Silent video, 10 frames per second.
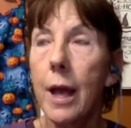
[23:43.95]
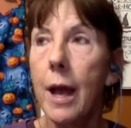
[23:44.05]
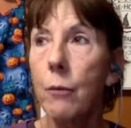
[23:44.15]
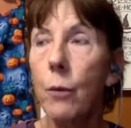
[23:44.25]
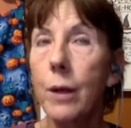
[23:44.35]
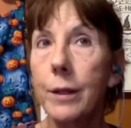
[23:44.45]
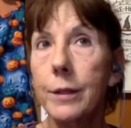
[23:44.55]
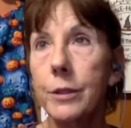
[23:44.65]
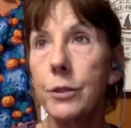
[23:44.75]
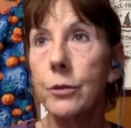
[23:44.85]
and what it
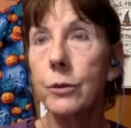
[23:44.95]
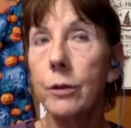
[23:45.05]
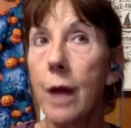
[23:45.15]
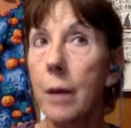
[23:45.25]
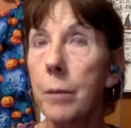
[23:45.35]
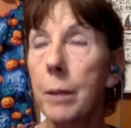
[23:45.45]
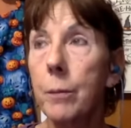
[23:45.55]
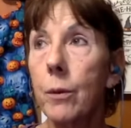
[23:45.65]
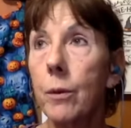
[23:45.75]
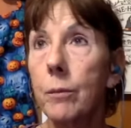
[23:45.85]
did to a lot of
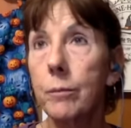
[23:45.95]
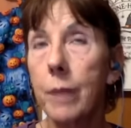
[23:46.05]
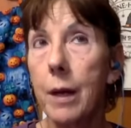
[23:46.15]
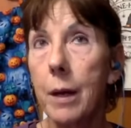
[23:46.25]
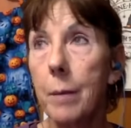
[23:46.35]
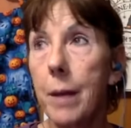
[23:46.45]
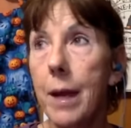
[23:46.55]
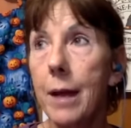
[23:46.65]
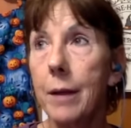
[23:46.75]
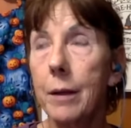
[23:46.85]
people, um,
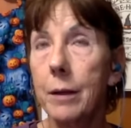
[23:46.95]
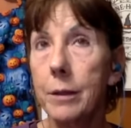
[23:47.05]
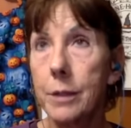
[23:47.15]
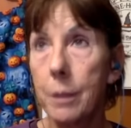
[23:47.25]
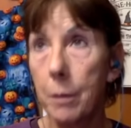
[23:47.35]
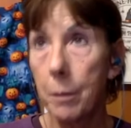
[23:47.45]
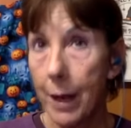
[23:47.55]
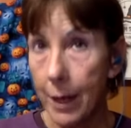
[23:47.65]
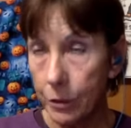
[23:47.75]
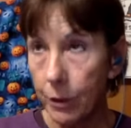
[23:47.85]
and some of
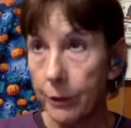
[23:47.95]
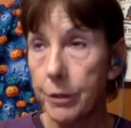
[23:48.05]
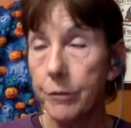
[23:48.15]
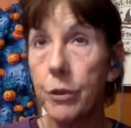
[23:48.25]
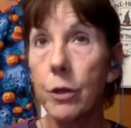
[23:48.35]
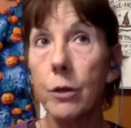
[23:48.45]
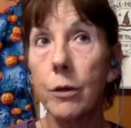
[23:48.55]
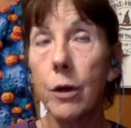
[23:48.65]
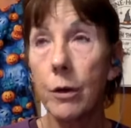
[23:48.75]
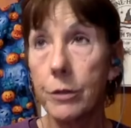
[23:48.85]
my ex-relatives are,
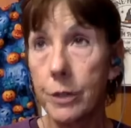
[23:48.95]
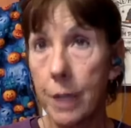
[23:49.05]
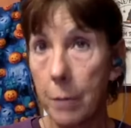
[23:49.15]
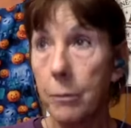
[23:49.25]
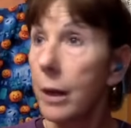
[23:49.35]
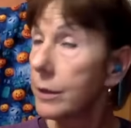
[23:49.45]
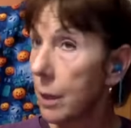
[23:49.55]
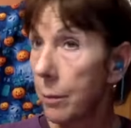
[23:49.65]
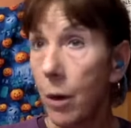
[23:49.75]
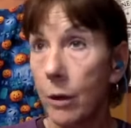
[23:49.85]
are some,
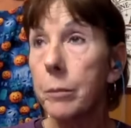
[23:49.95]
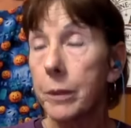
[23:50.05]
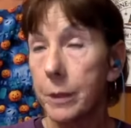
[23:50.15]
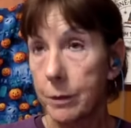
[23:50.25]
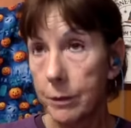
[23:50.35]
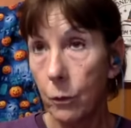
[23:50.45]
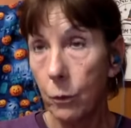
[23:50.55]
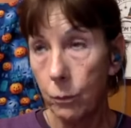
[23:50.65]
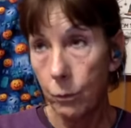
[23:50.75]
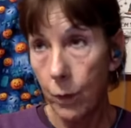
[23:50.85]
some aren't, but the
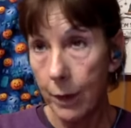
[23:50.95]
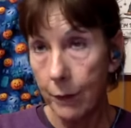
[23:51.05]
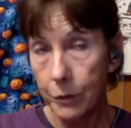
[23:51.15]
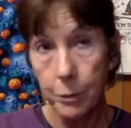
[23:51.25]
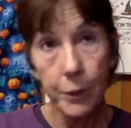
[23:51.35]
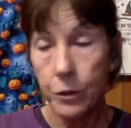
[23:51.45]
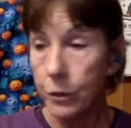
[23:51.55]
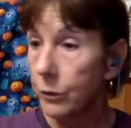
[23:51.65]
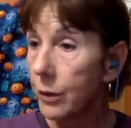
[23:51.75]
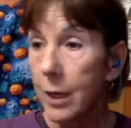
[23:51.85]
one I was married
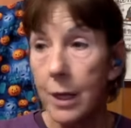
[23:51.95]
to,